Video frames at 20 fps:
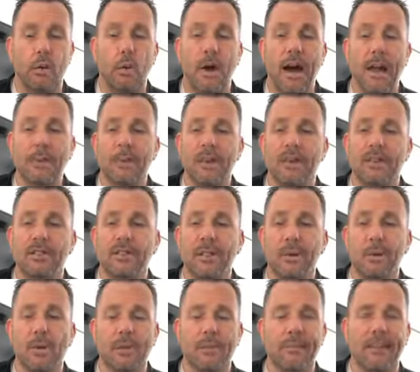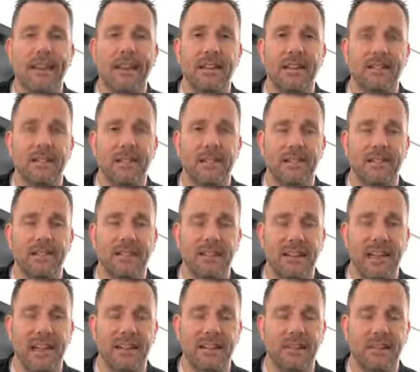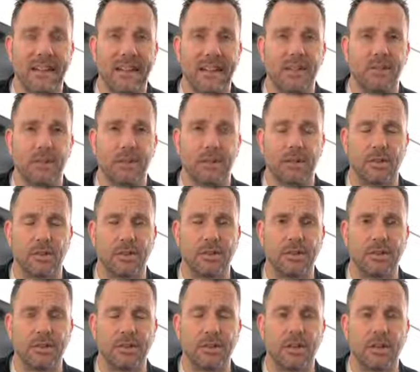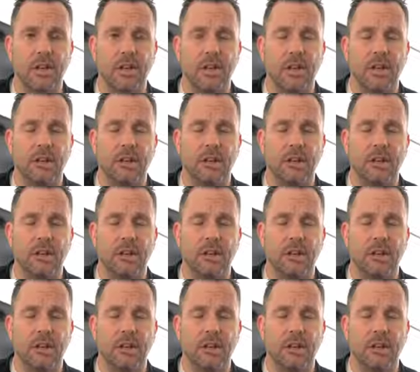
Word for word: Why? Because they were amazed at his answers.